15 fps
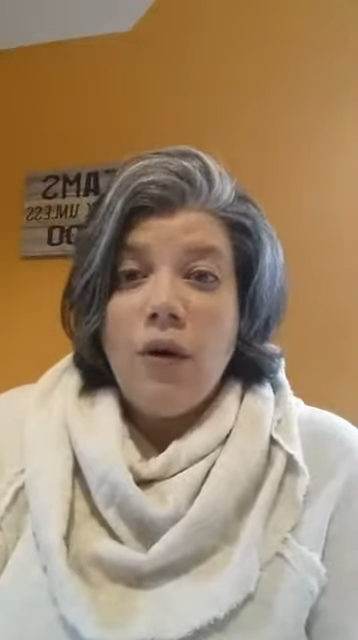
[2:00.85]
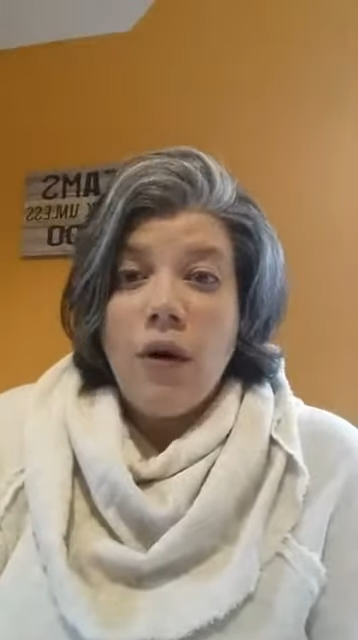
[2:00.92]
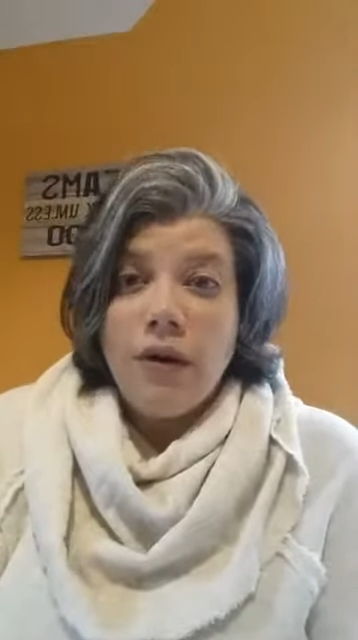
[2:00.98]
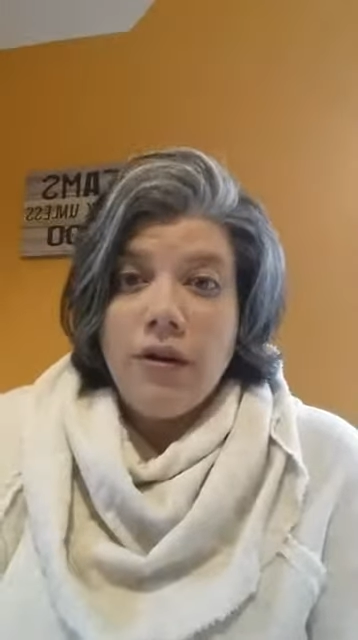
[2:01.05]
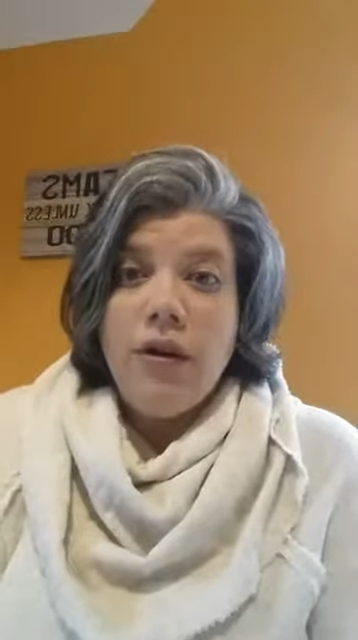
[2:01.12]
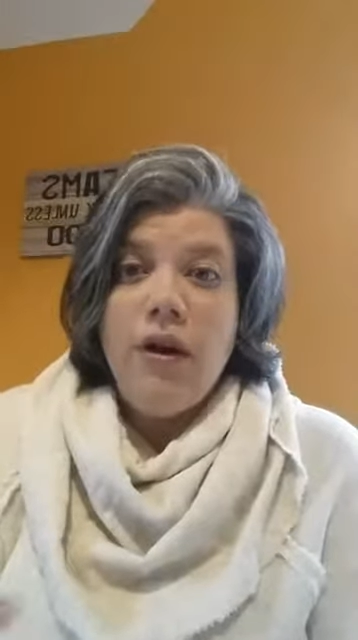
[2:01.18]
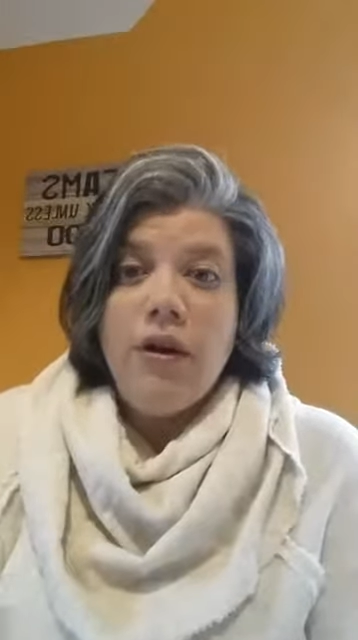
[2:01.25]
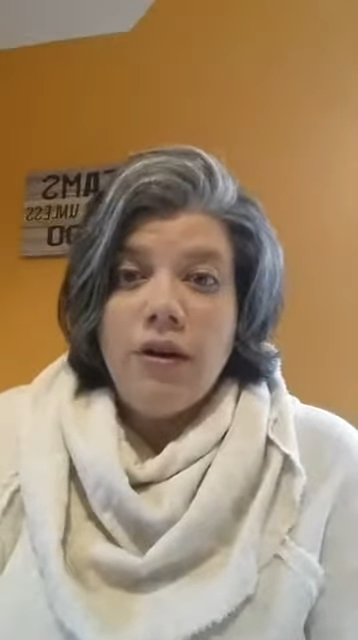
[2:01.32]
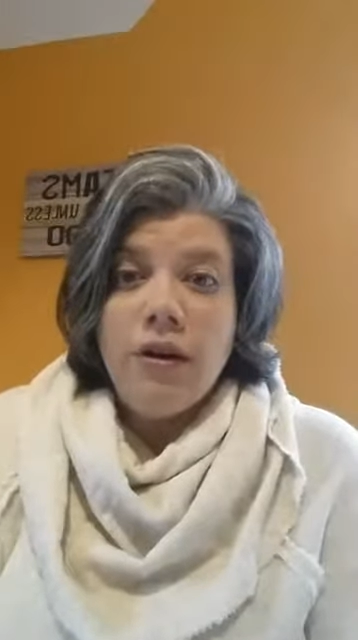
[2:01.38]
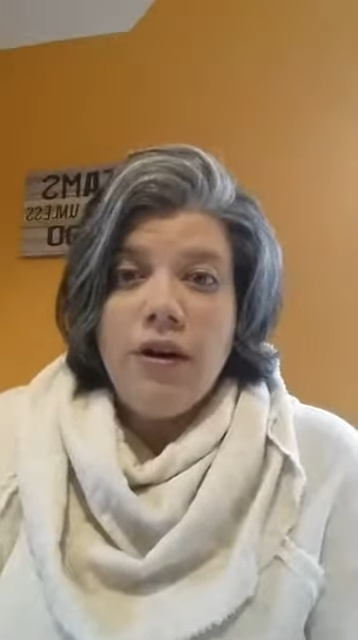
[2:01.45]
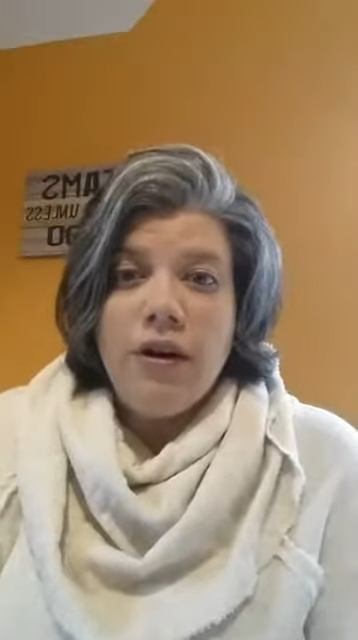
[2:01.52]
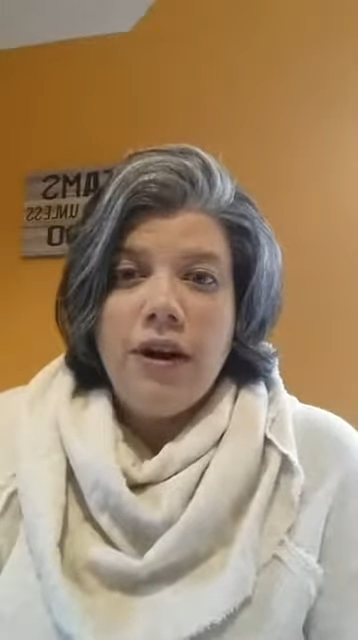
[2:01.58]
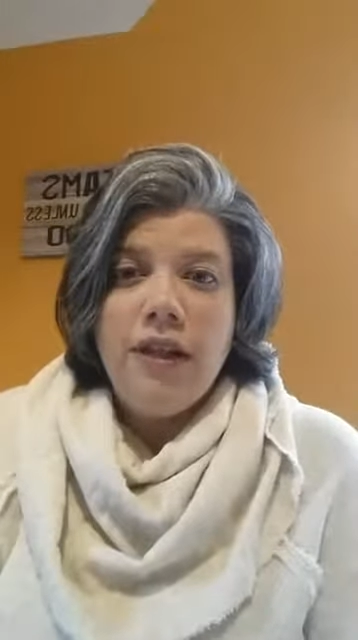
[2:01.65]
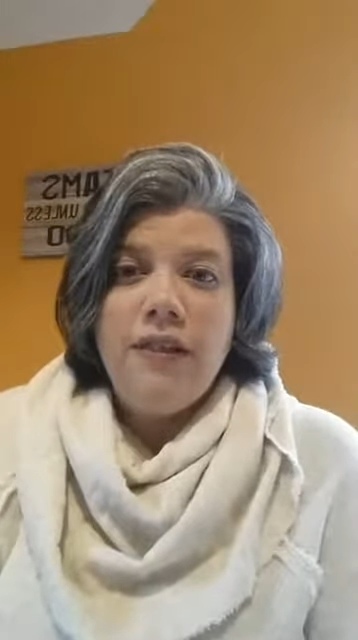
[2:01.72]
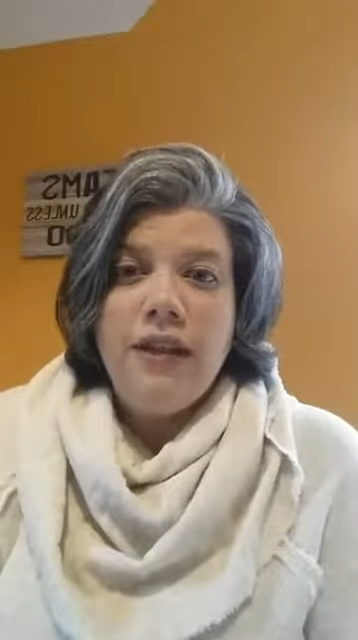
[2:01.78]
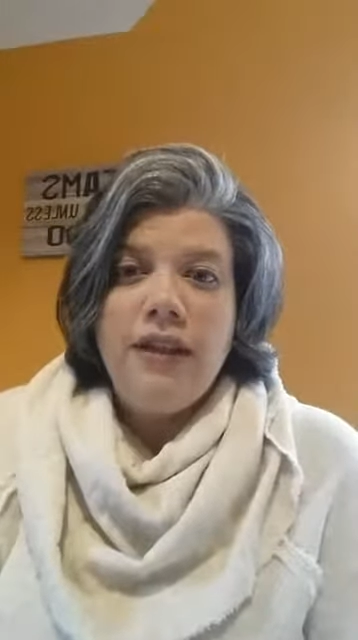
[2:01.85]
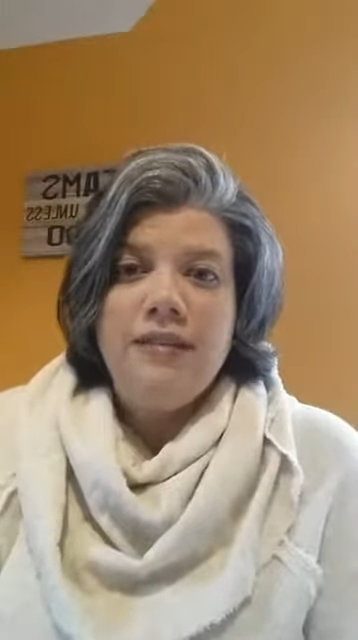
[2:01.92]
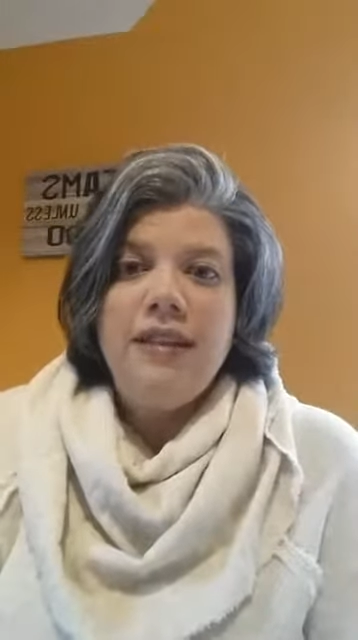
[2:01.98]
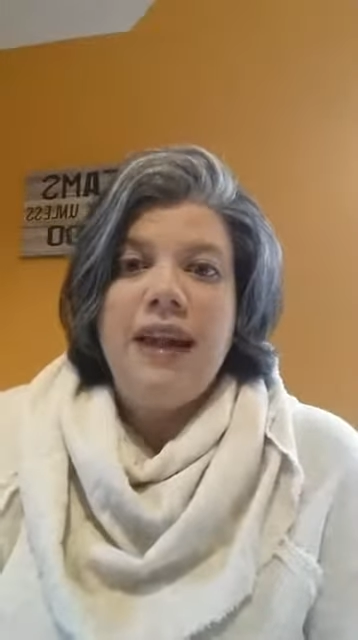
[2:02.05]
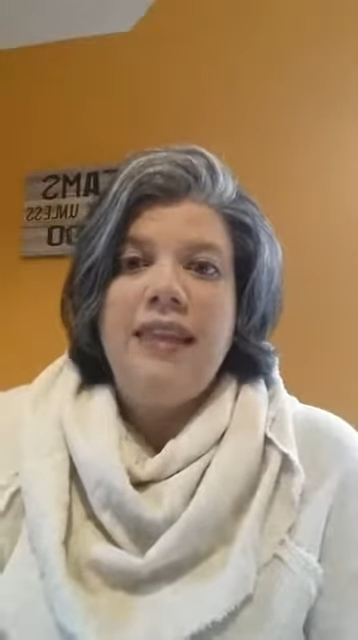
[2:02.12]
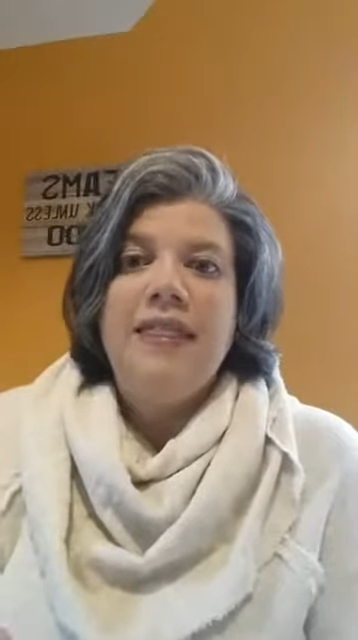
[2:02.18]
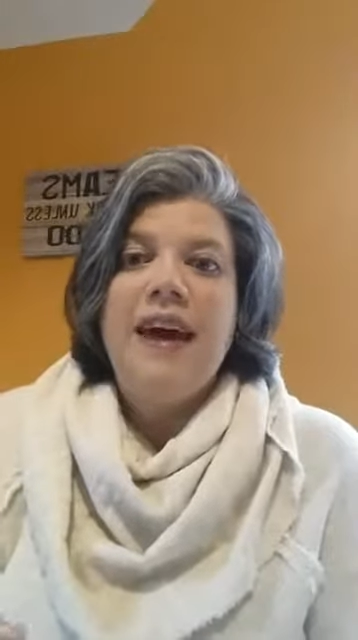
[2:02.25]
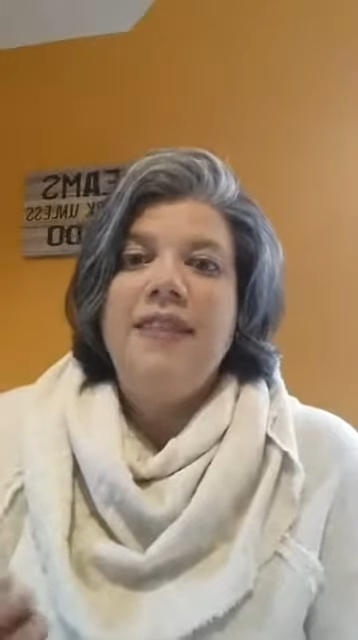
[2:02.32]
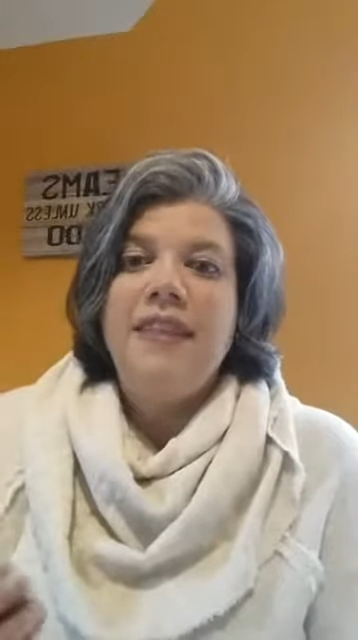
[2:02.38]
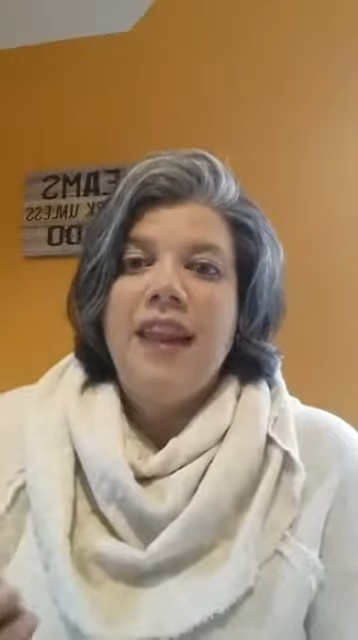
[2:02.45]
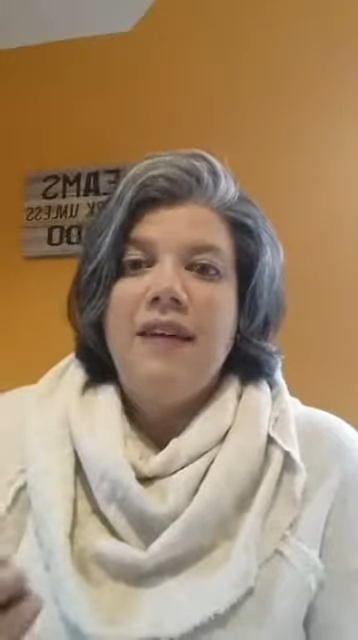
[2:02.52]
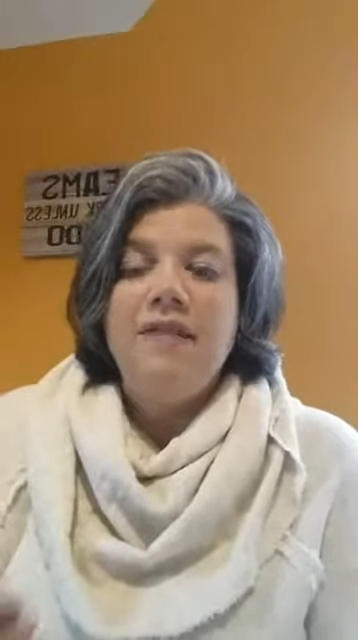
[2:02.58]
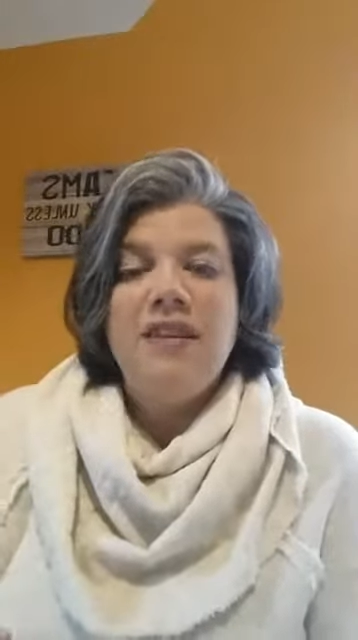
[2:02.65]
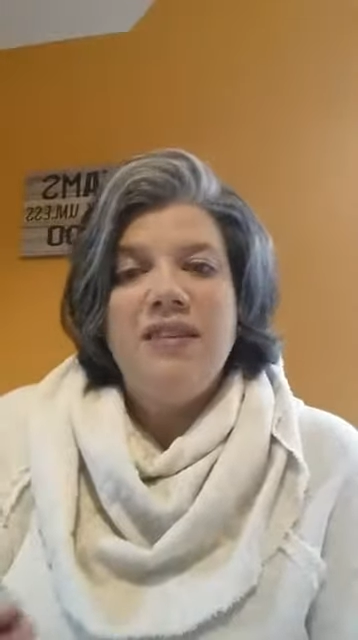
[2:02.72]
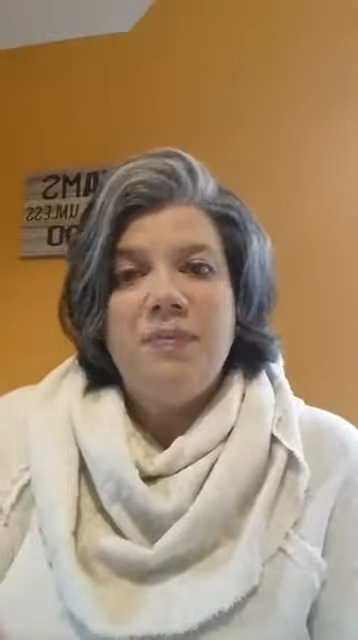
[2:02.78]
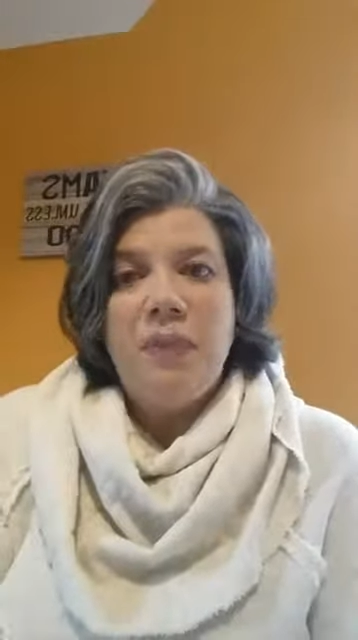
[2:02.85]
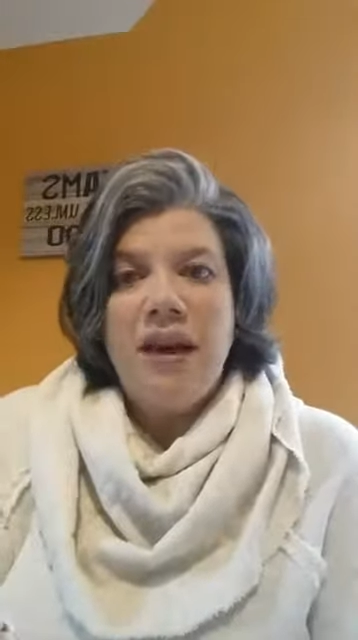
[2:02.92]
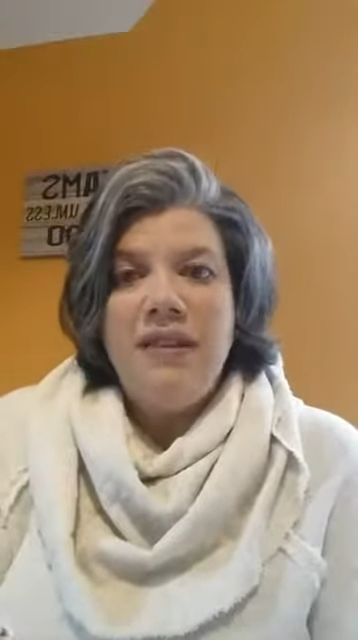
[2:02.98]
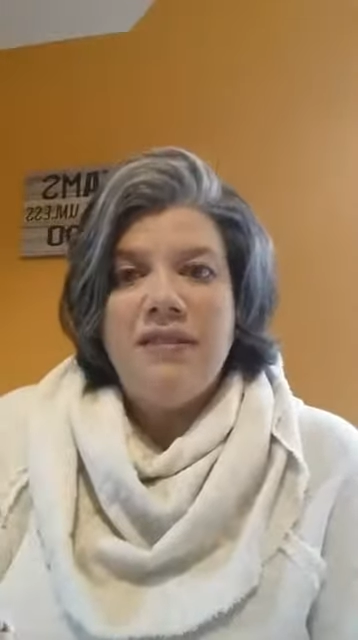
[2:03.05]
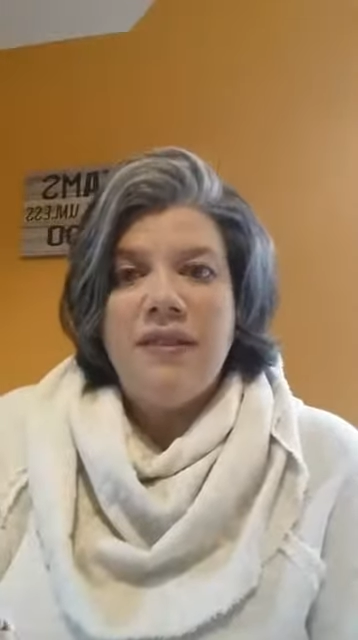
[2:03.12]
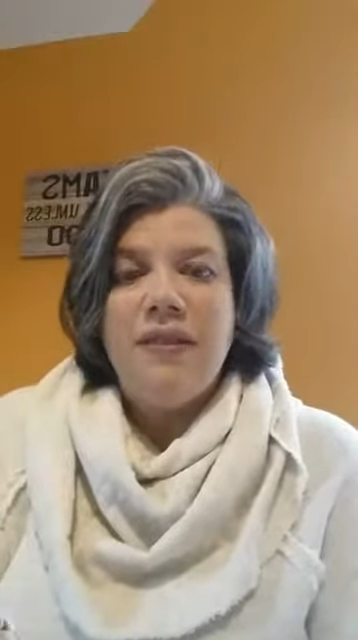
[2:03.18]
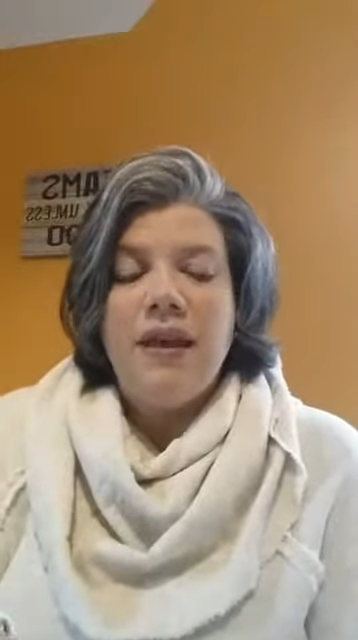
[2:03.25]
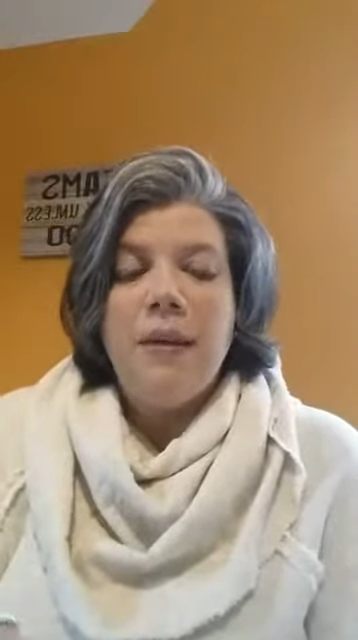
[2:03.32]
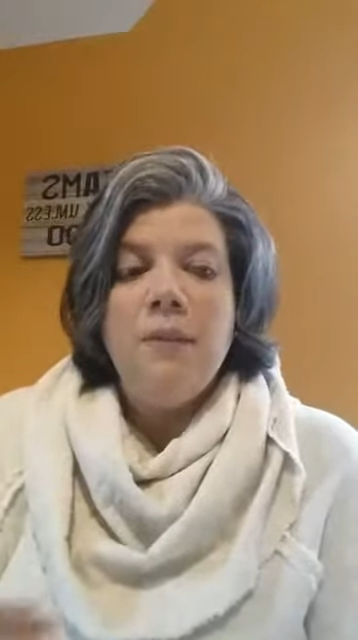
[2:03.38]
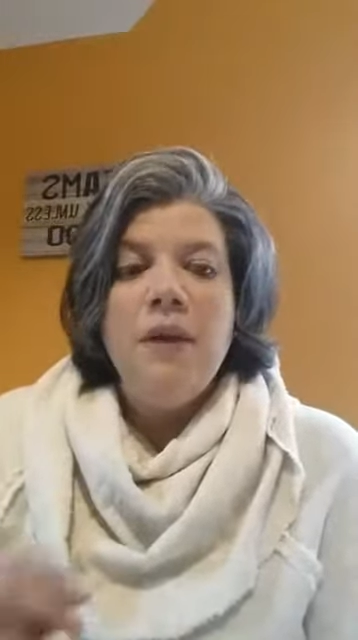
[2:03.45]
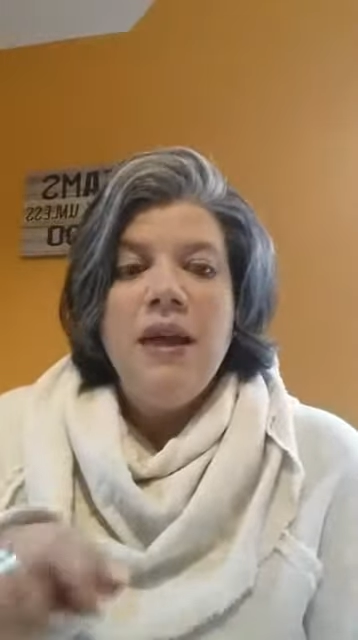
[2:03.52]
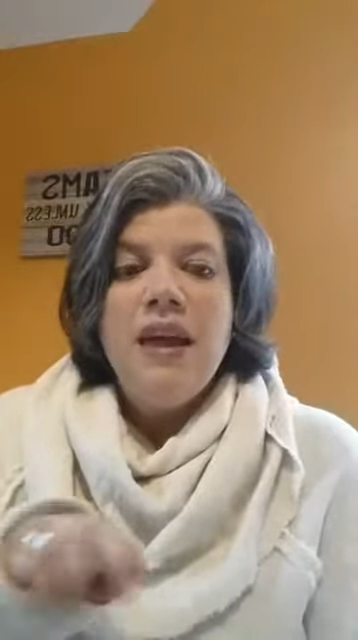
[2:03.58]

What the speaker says: On Guard and things like that that have the spice in them,